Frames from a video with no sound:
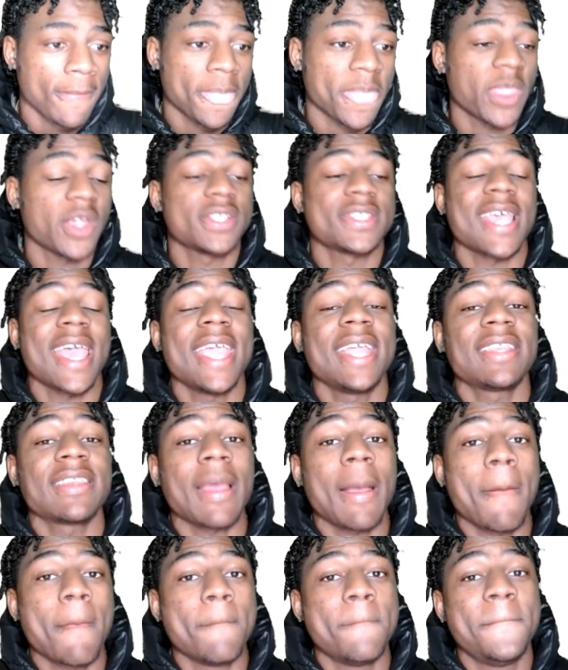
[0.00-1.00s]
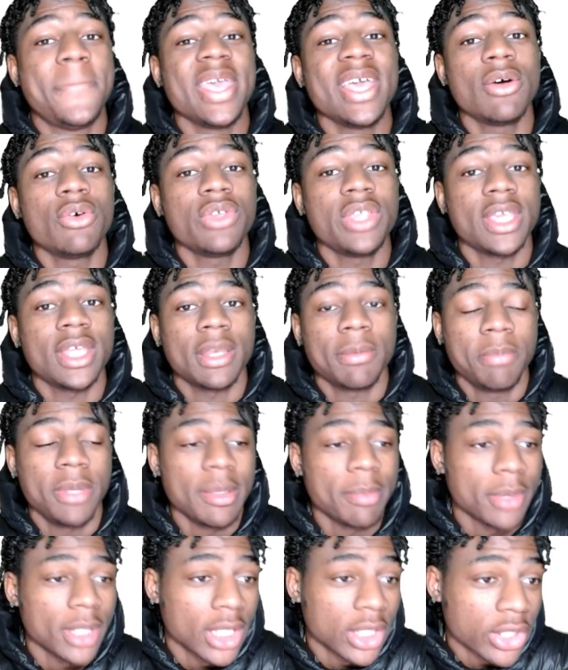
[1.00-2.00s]
There's eight billion
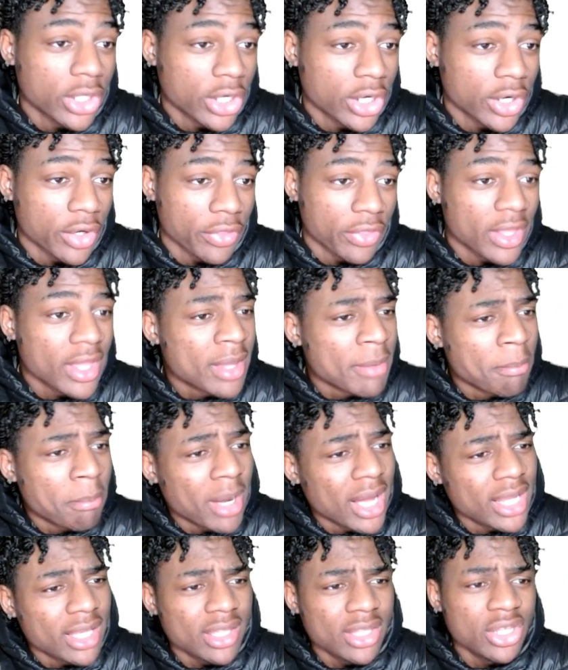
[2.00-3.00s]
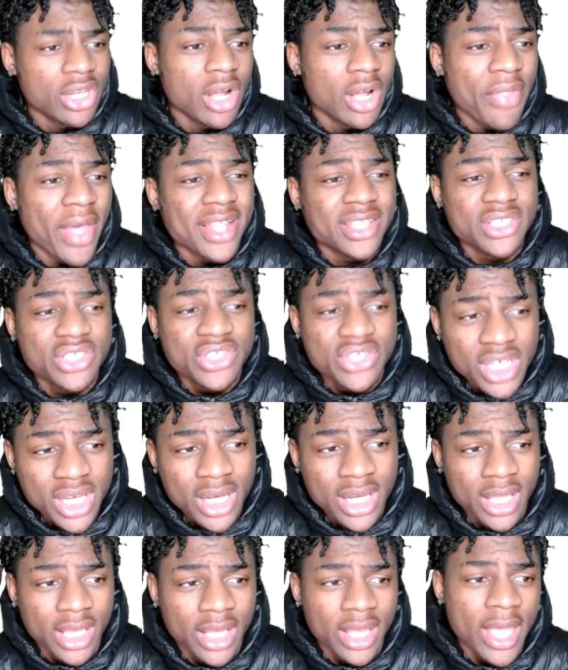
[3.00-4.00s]
people on the earth, but you know that's
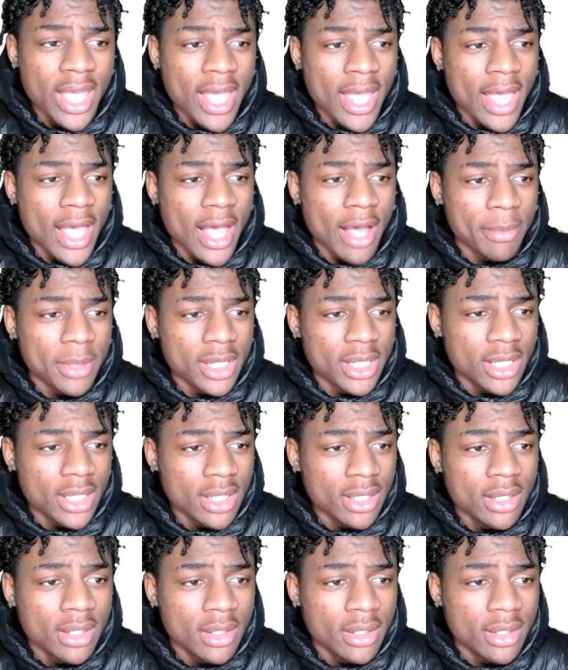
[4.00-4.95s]
cheating. How many?